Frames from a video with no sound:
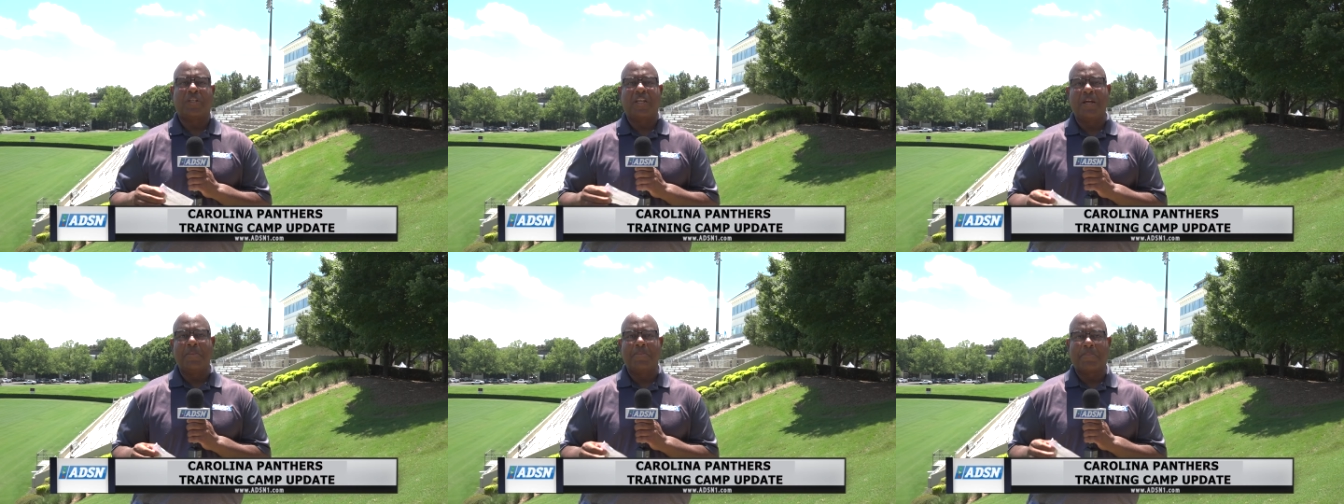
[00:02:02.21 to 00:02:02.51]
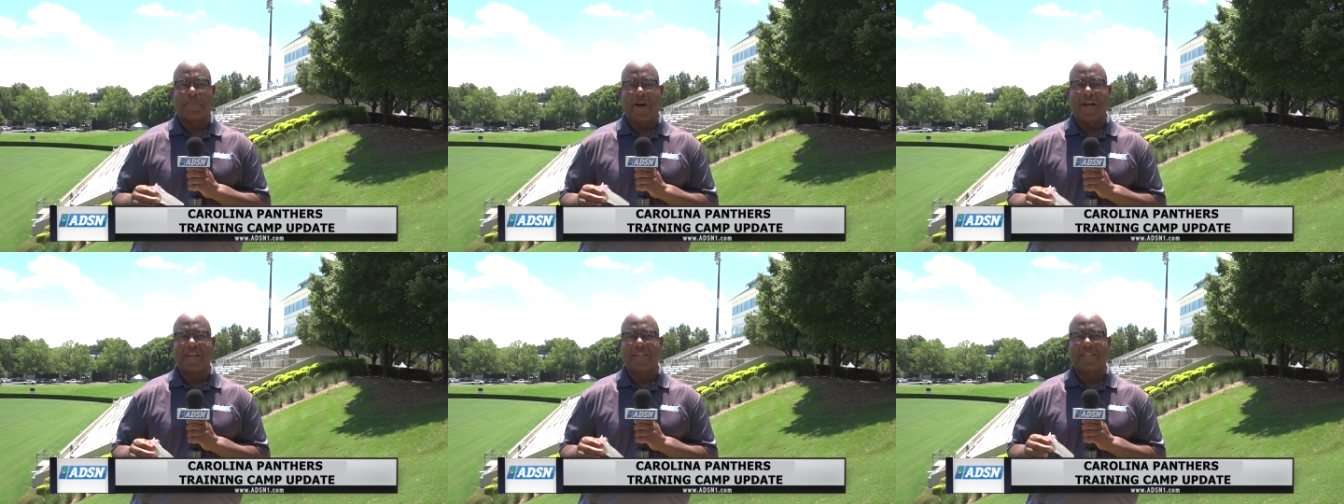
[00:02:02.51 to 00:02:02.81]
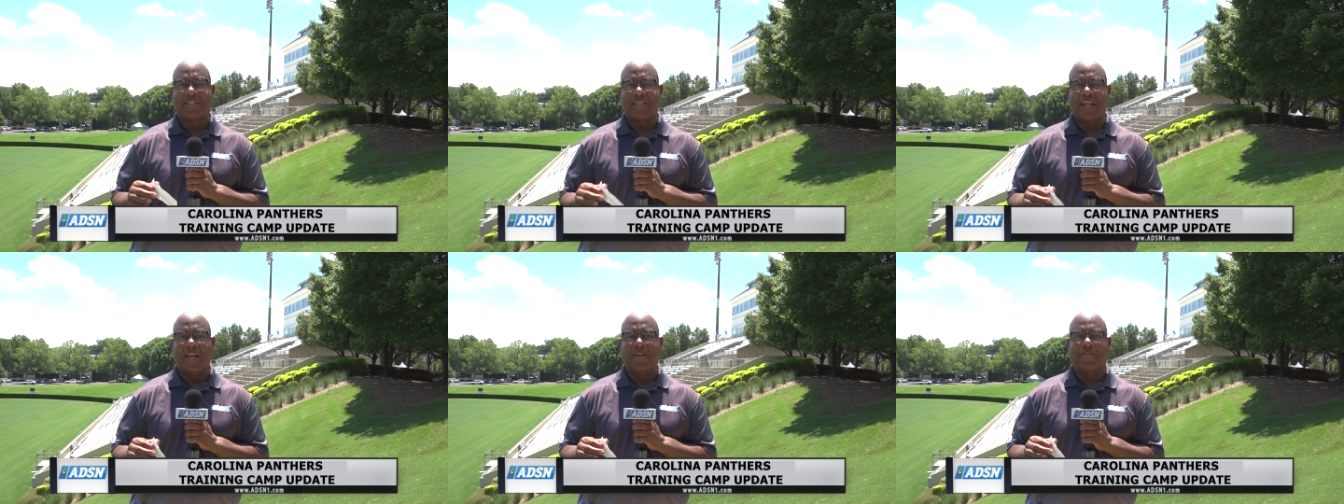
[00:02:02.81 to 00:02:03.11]
keep
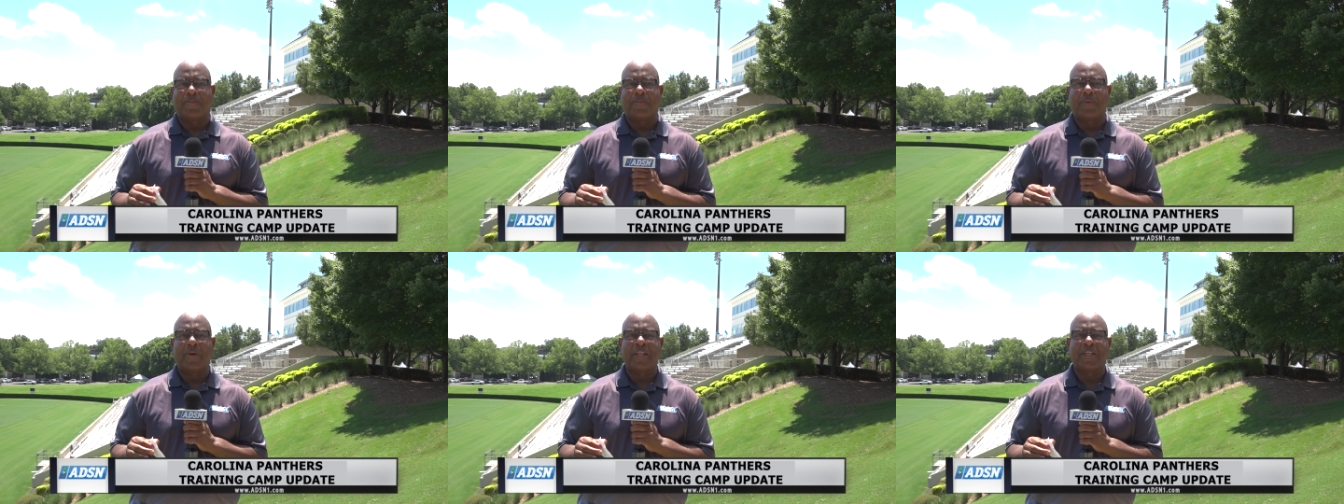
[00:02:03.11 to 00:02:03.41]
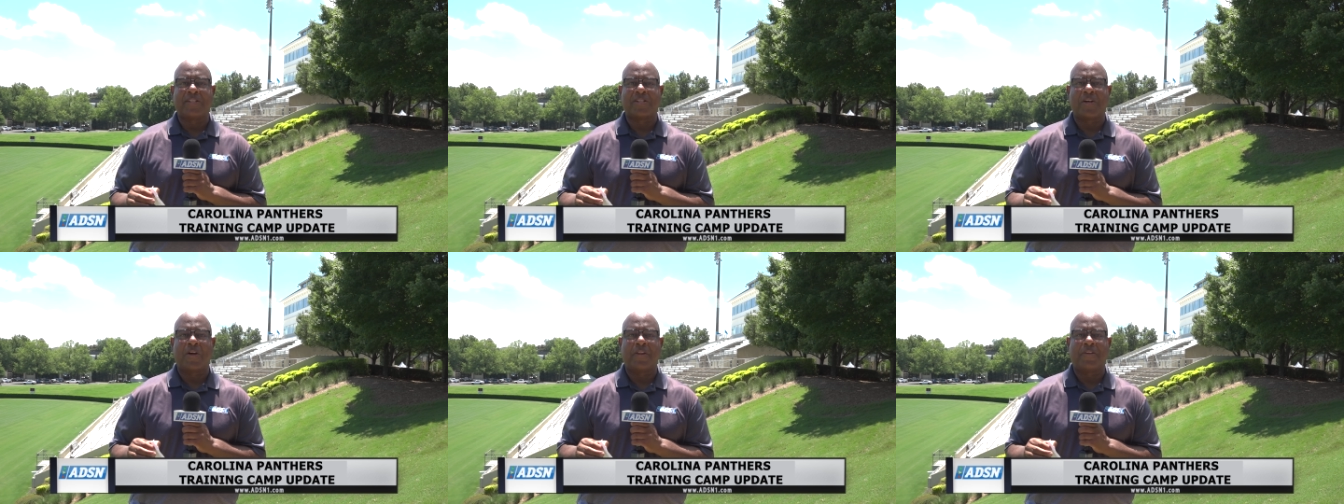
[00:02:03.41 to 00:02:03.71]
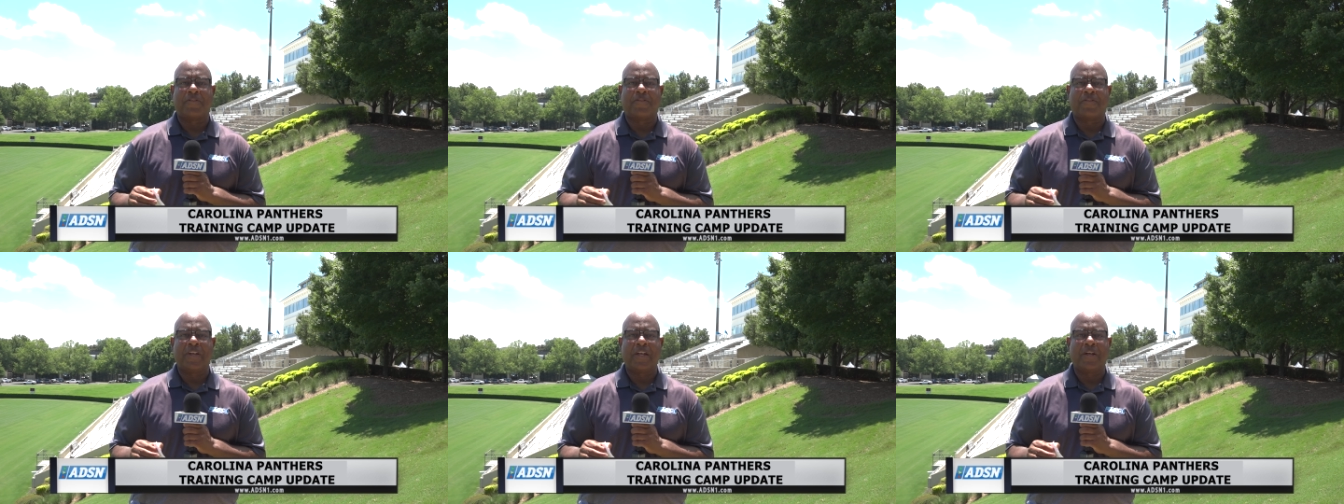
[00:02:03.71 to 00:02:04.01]
Bryce safe when he's on
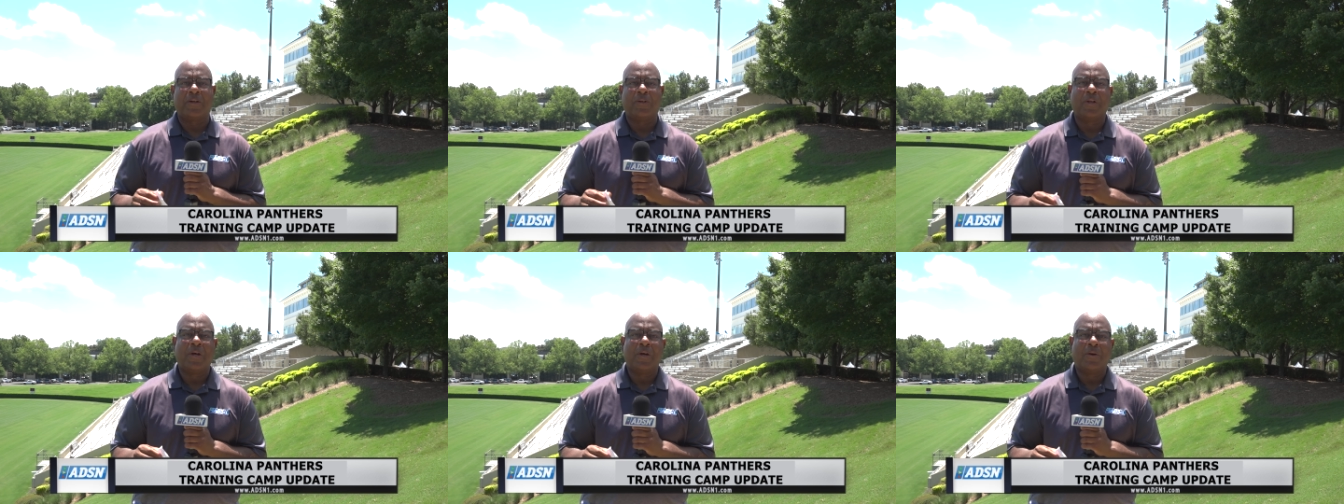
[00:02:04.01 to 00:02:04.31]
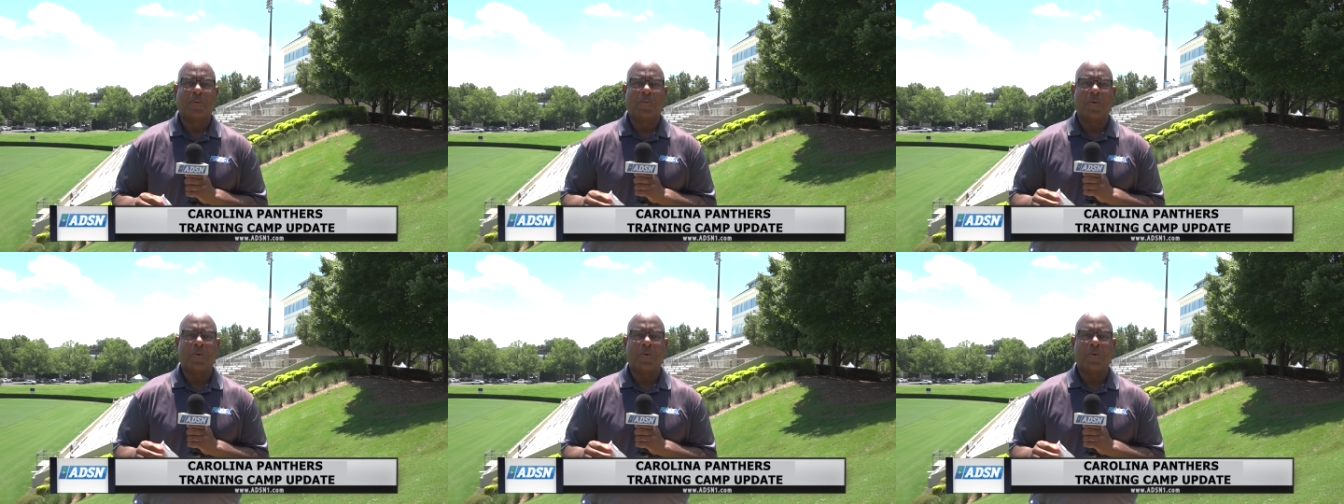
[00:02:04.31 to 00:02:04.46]
the field,